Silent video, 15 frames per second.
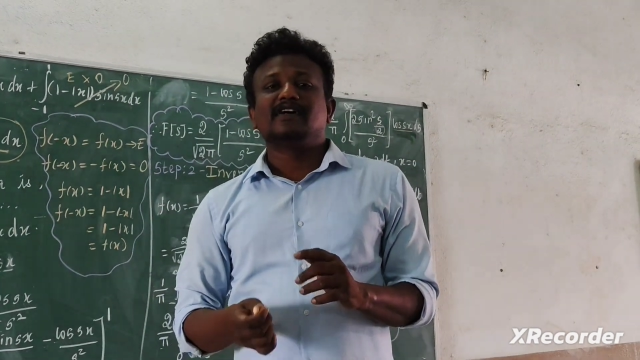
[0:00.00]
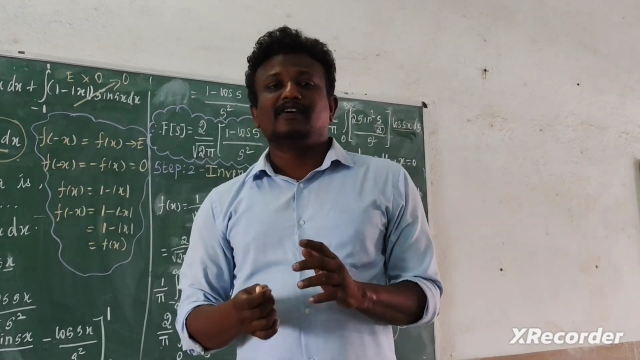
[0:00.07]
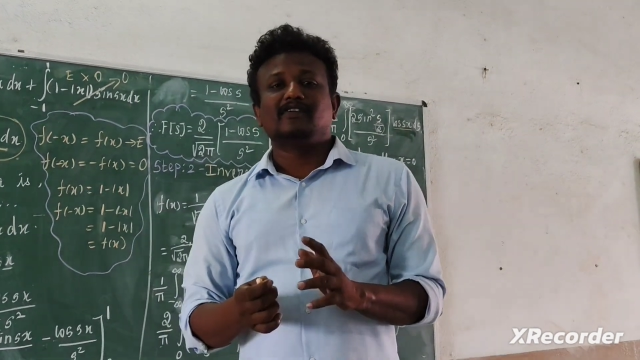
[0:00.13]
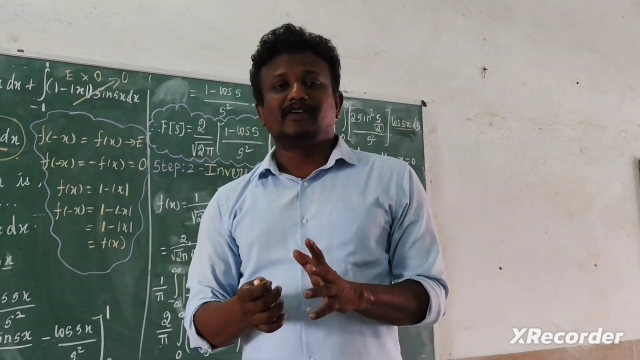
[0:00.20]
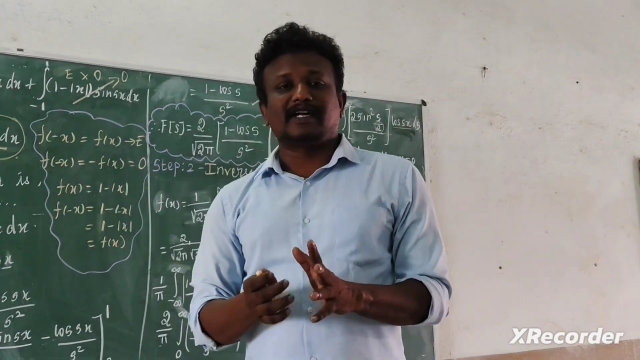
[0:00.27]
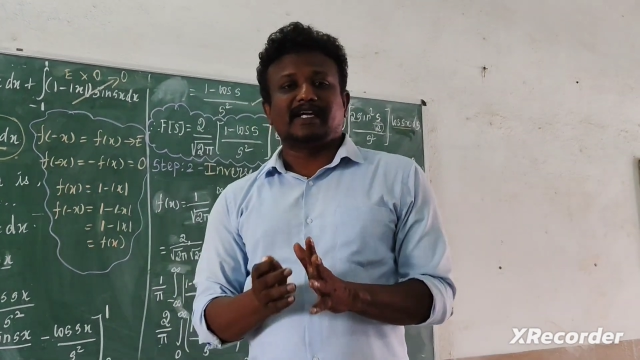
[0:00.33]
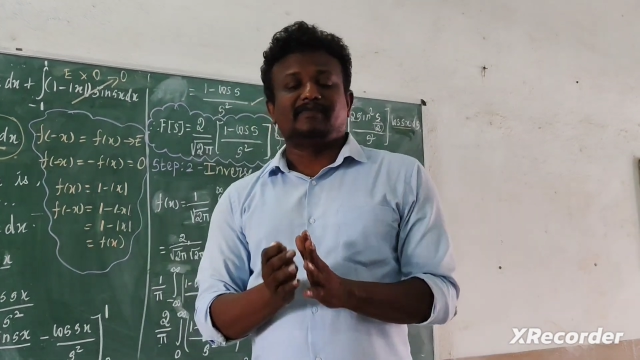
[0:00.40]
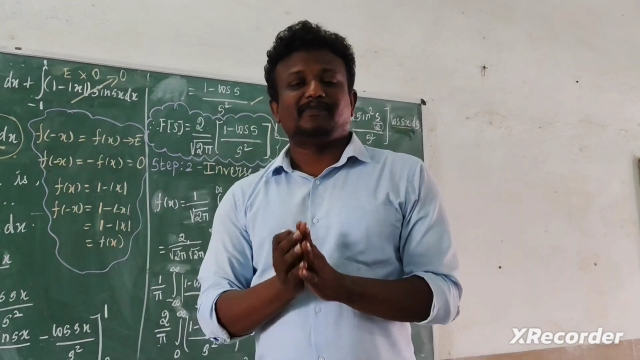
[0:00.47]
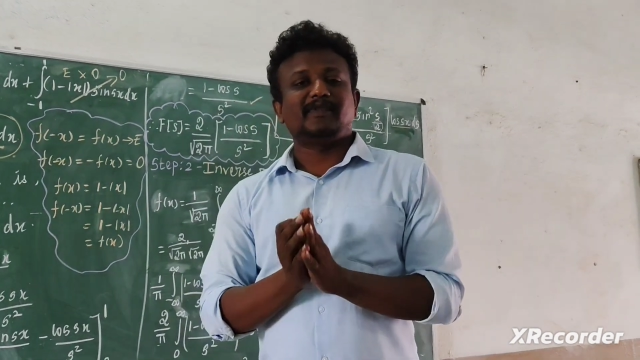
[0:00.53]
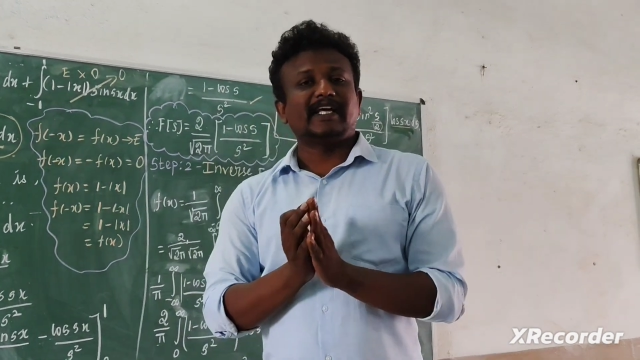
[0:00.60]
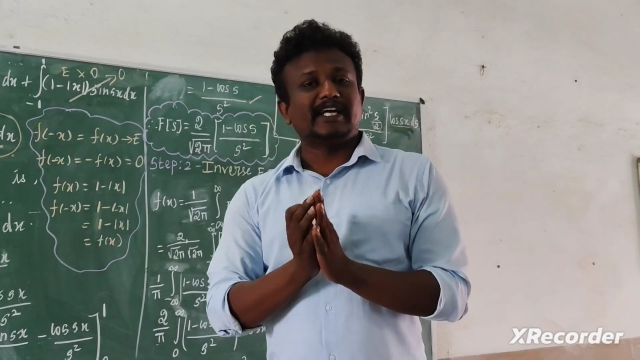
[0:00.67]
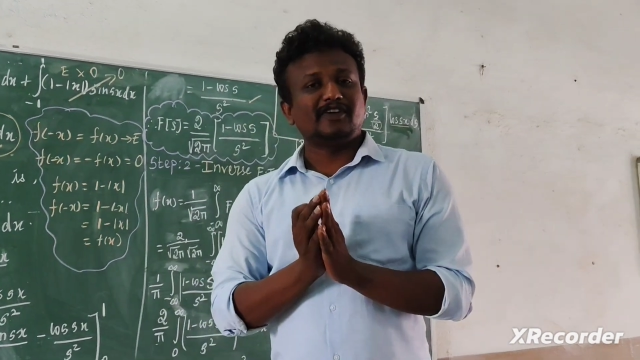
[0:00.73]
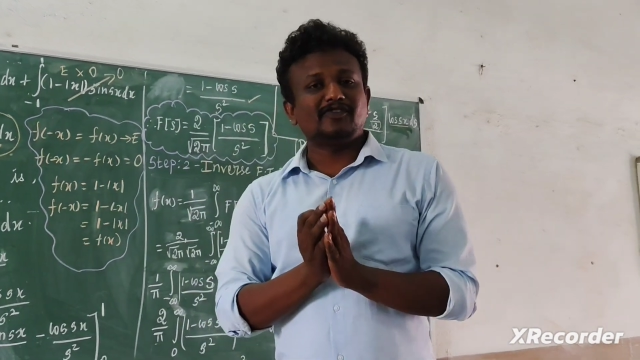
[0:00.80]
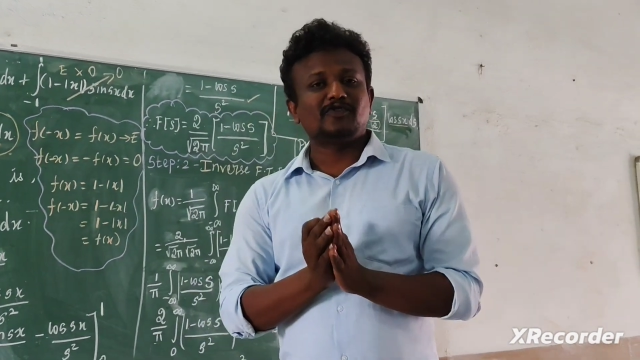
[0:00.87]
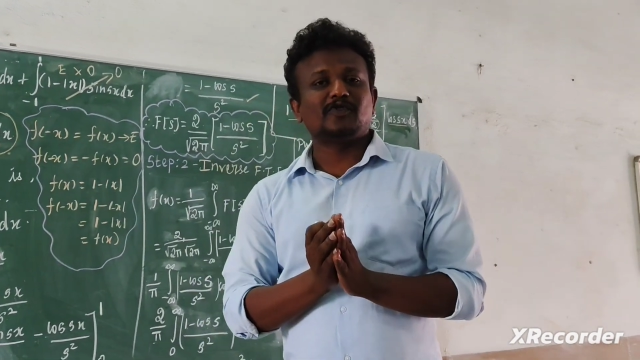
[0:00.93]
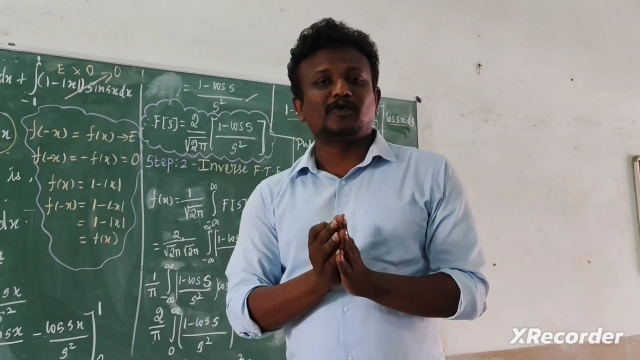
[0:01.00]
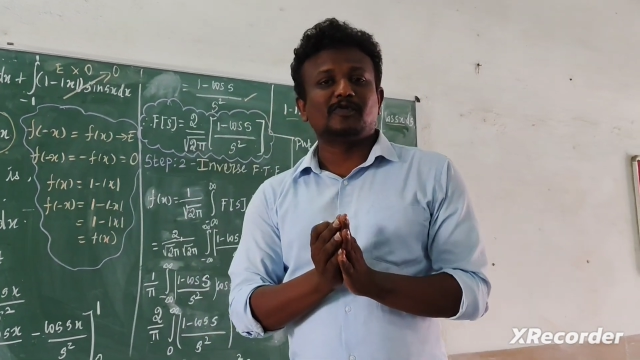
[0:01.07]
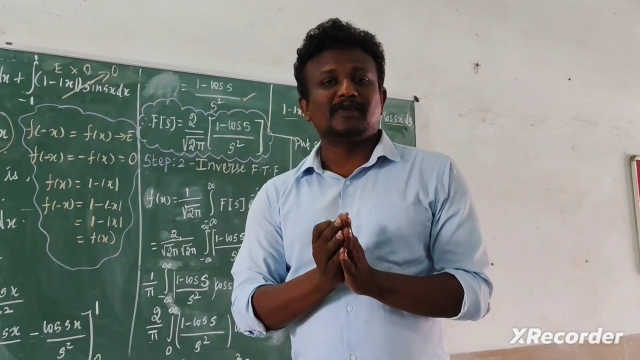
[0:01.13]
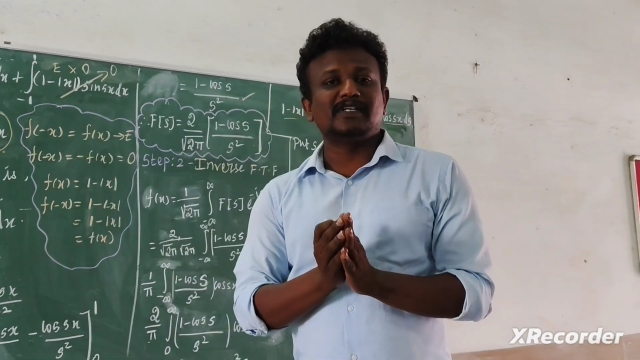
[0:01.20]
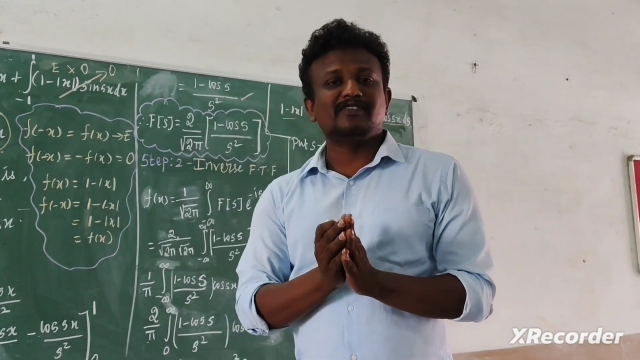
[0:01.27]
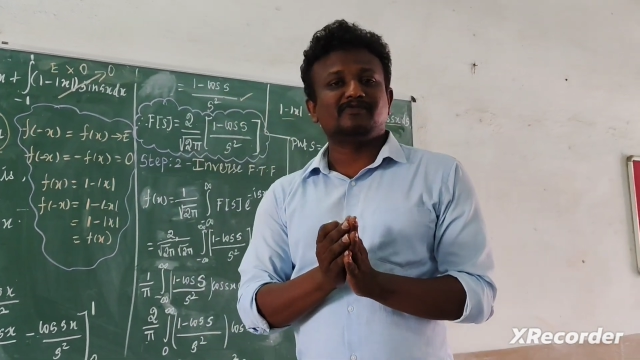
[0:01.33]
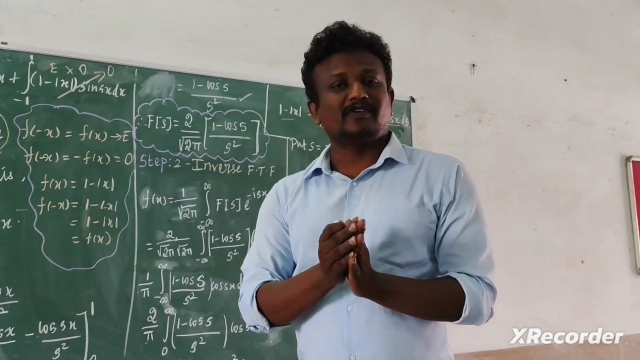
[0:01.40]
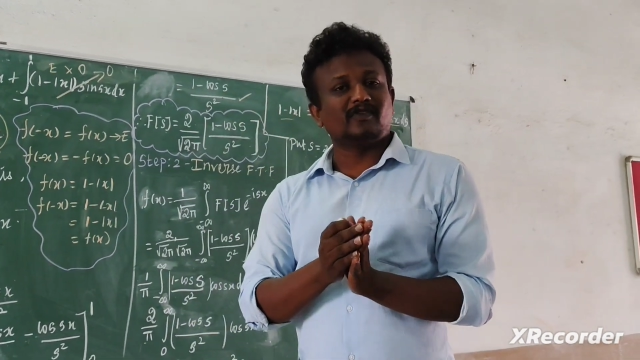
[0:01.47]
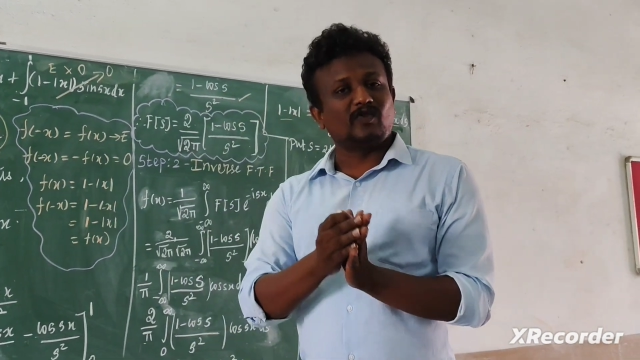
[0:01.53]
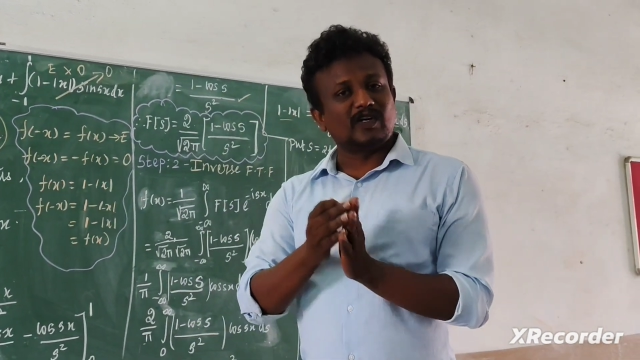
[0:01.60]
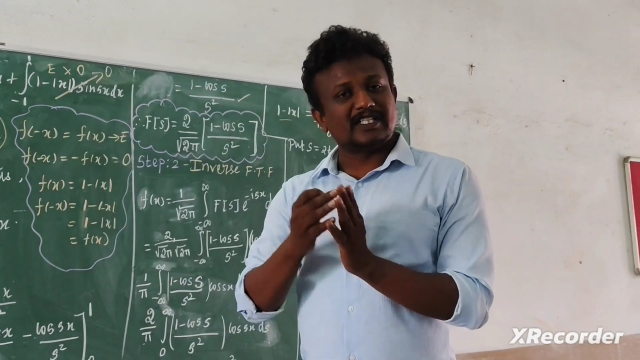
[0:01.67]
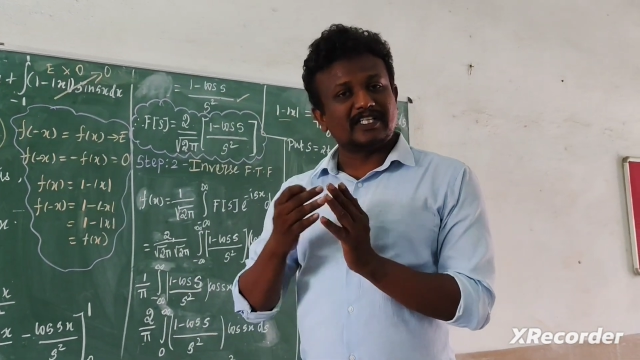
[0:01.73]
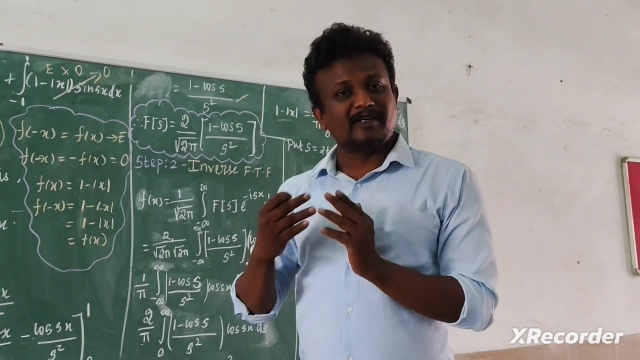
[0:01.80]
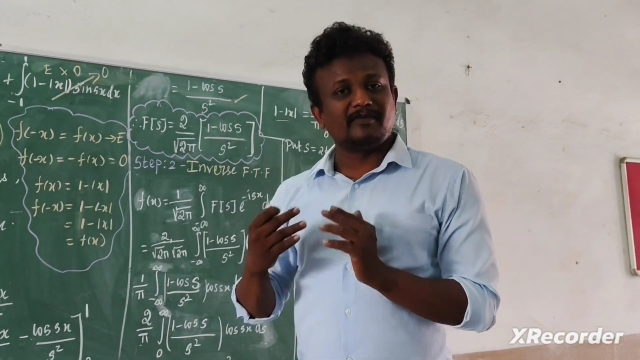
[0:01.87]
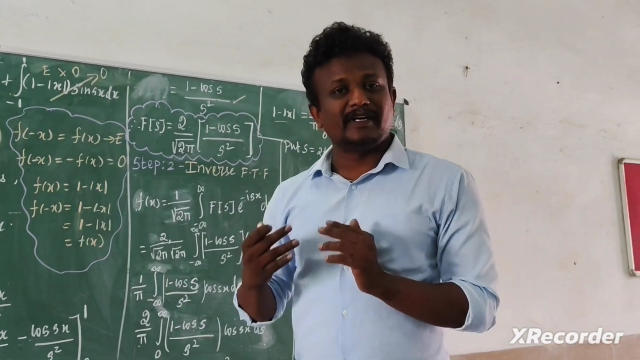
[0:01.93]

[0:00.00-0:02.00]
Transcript: Okay, thank you so much for watching